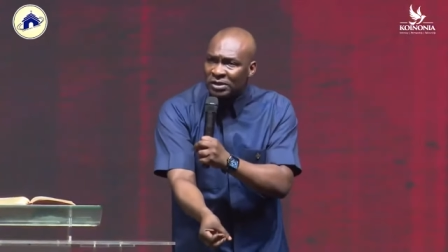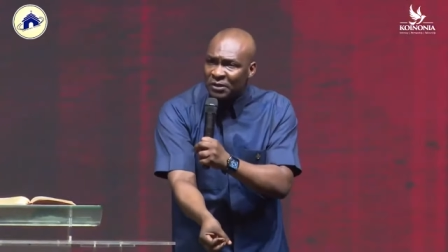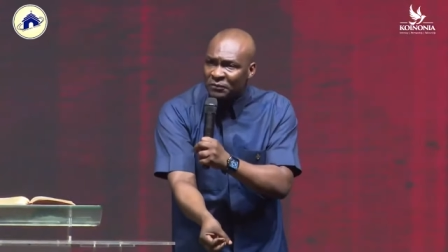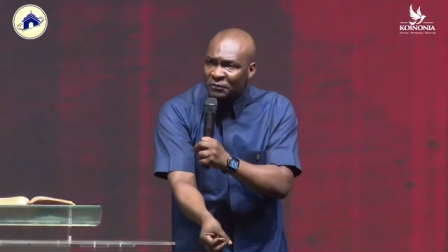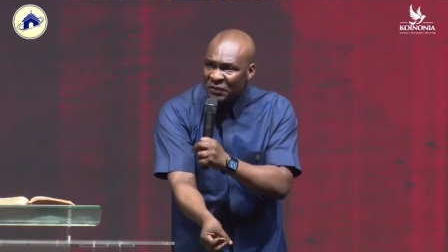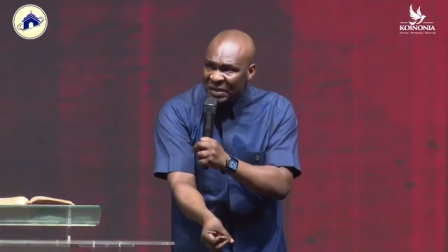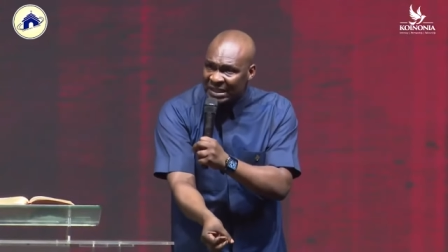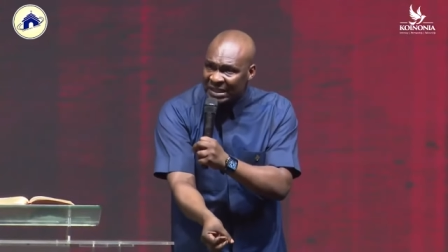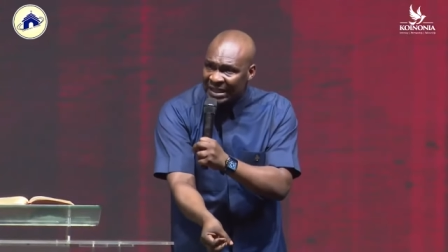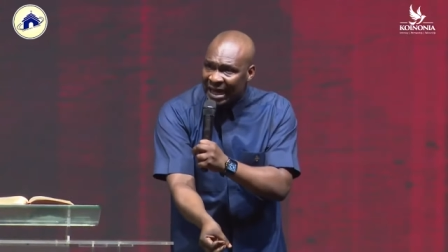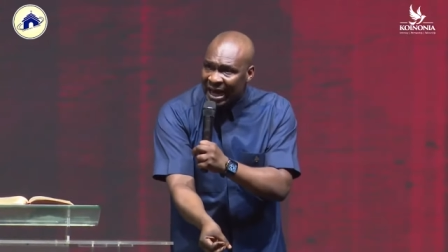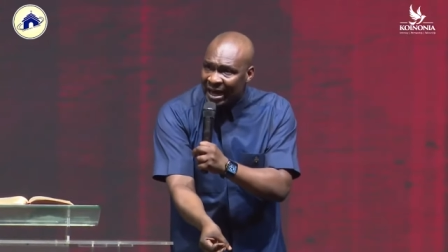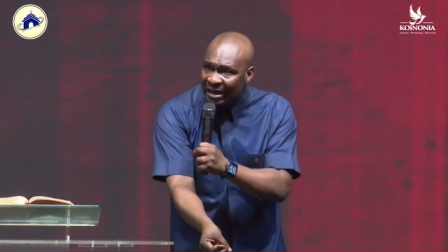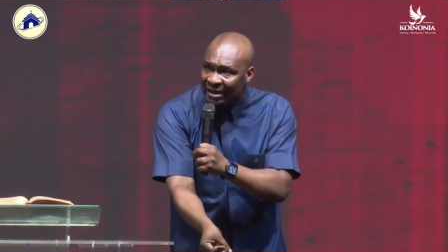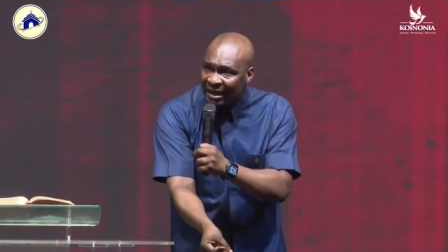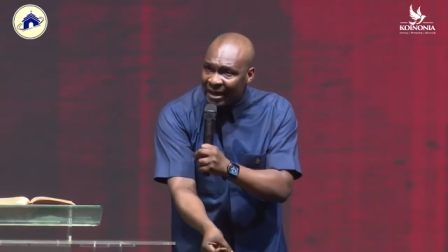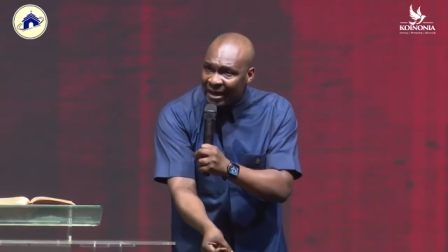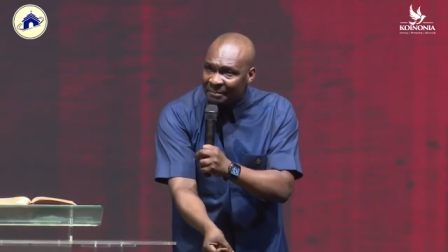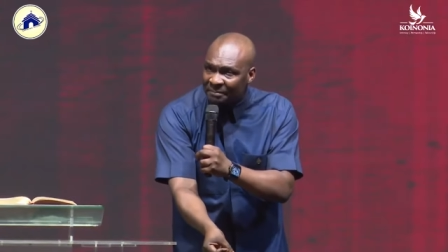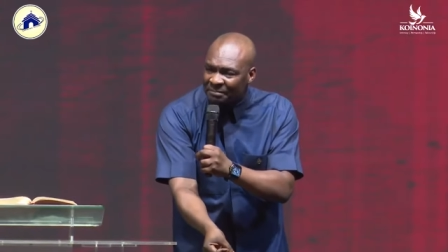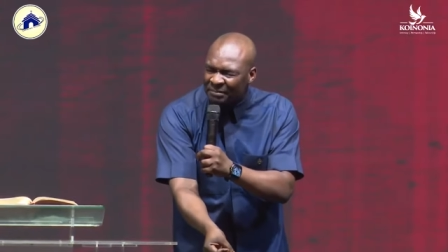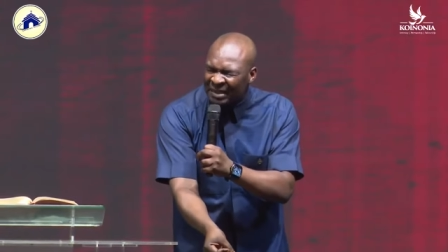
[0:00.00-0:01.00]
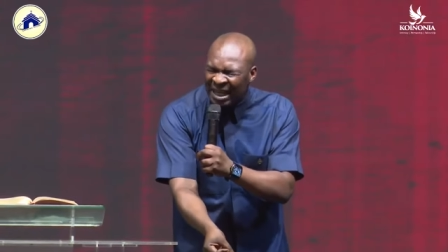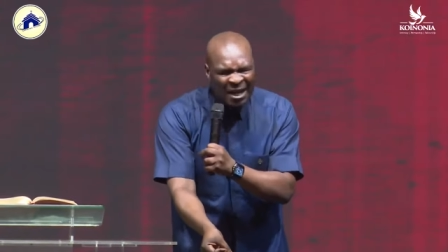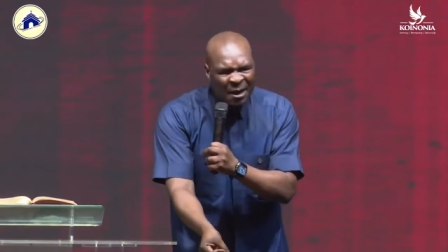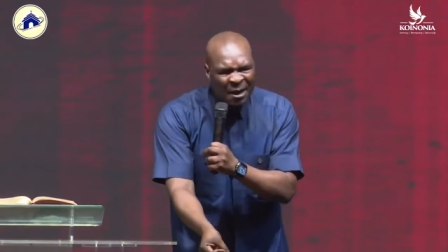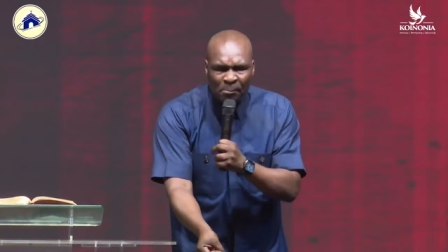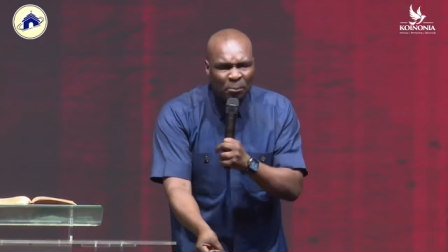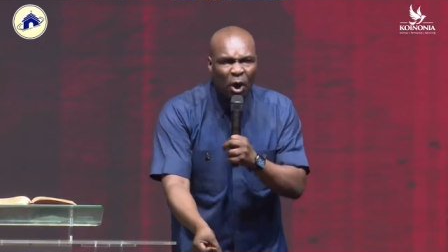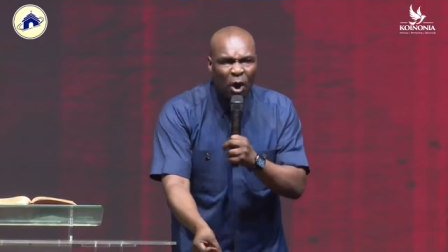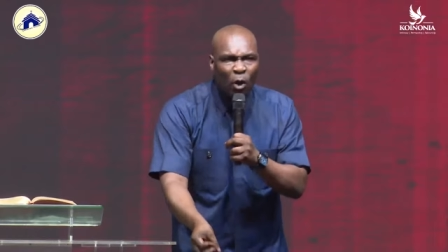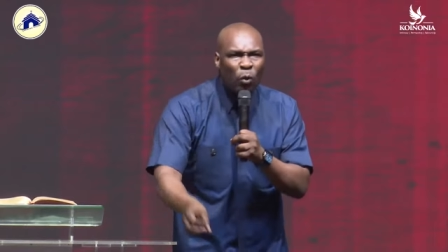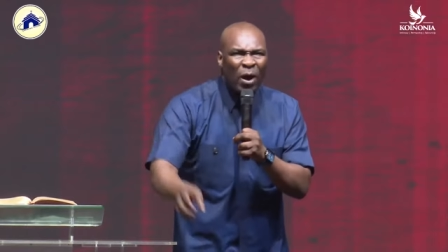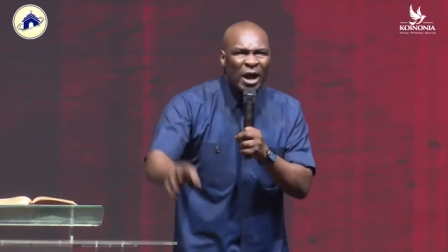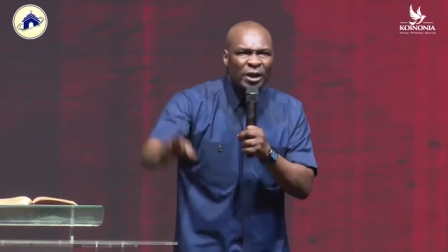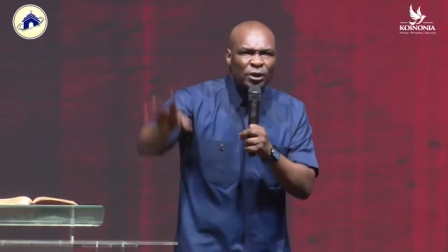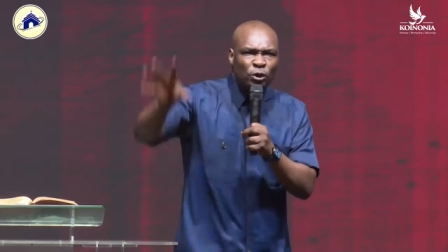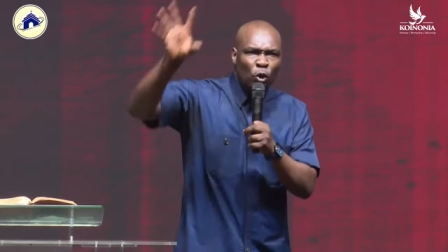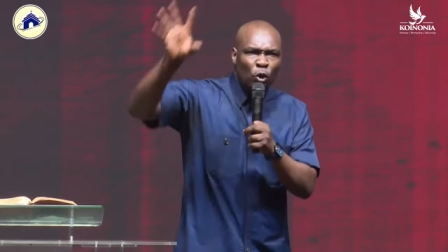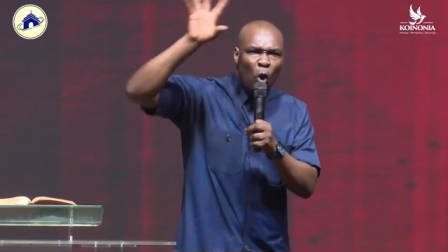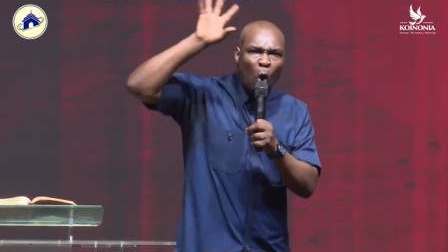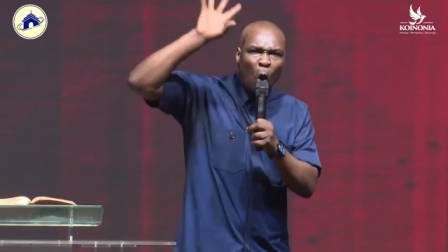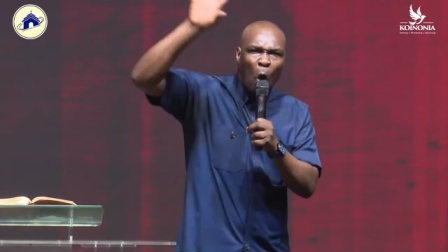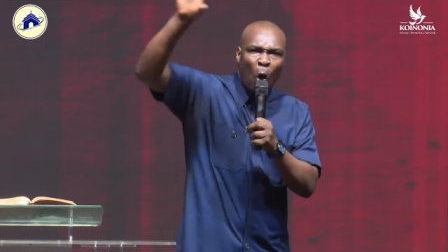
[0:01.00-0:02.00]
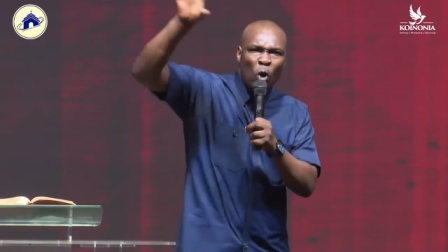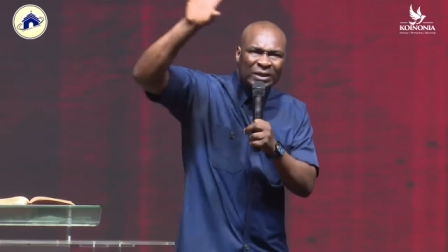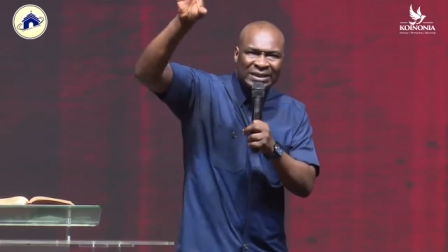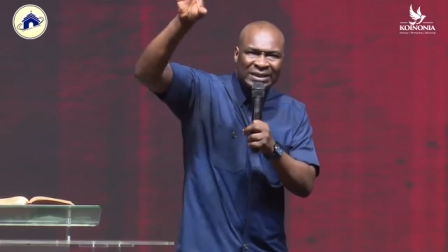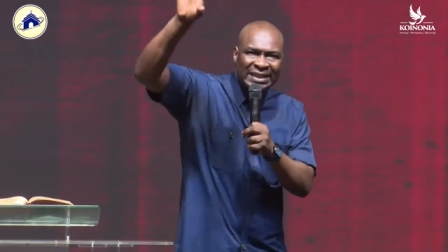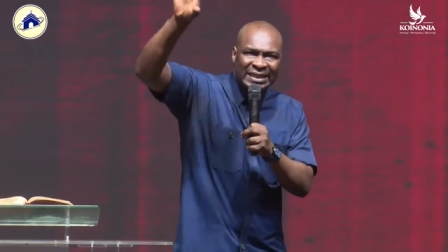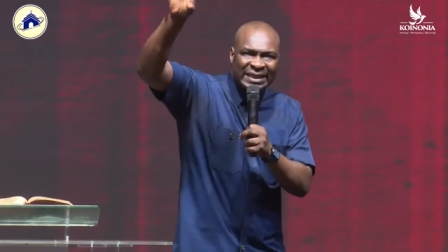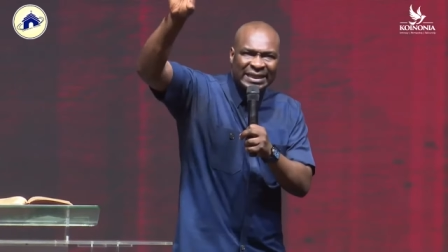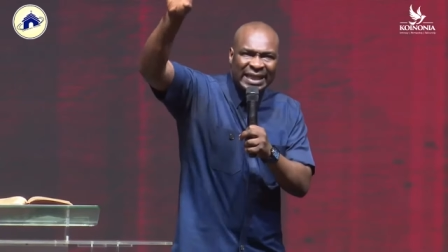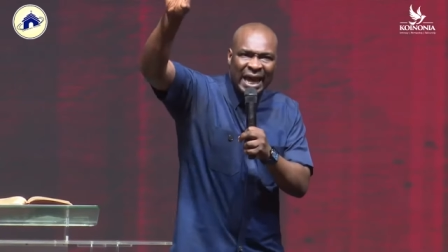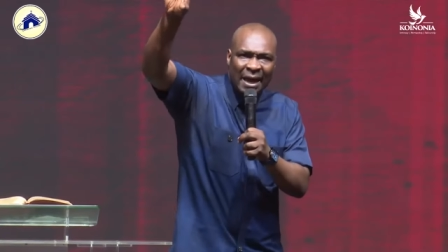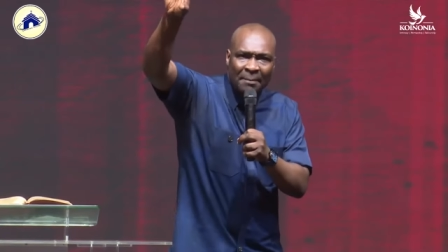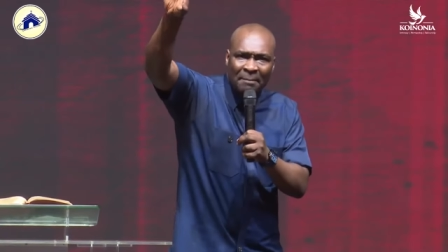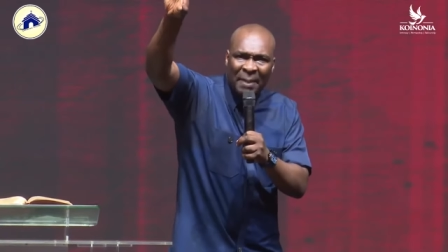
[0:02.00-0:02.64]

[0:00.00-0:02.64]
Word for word: the physical realm. But when you hold it there,